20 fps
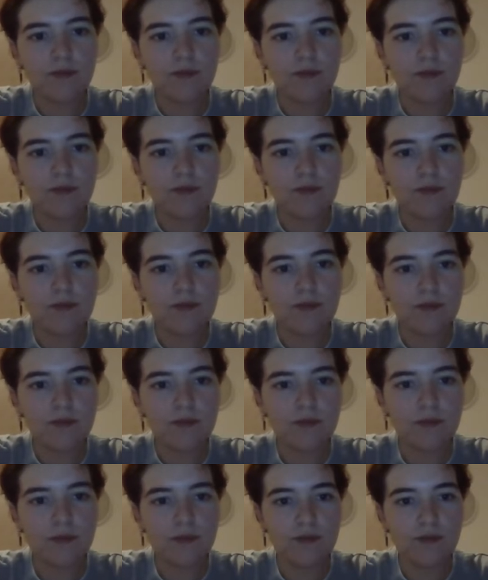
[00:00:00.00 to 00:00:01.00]

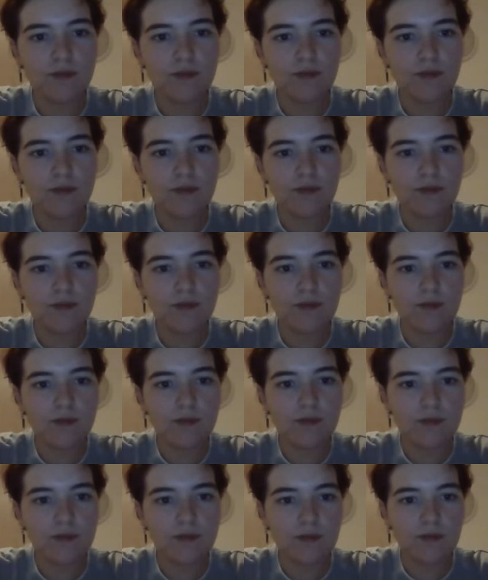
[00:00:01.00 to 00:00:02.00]

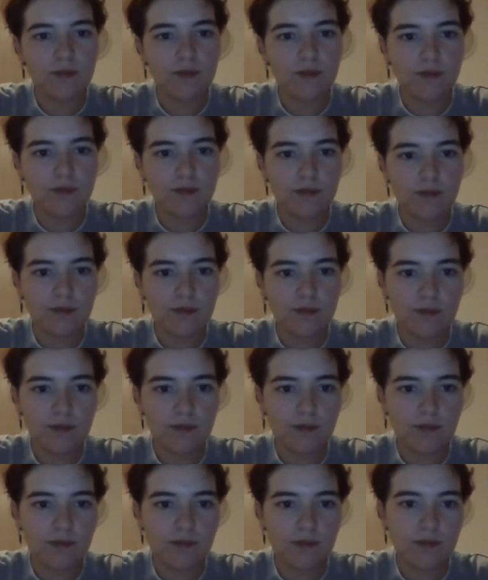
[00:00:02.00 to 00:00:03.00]

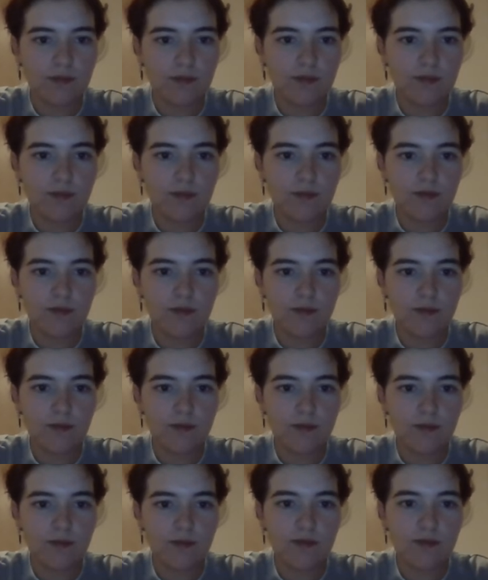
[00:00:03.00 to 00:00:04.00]

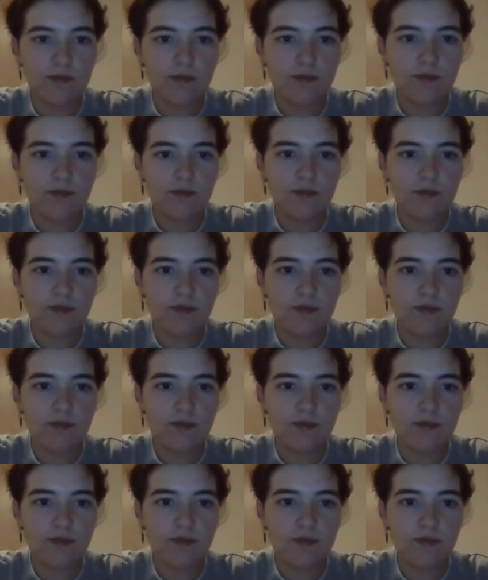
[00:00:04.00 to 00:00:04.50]
[no speech]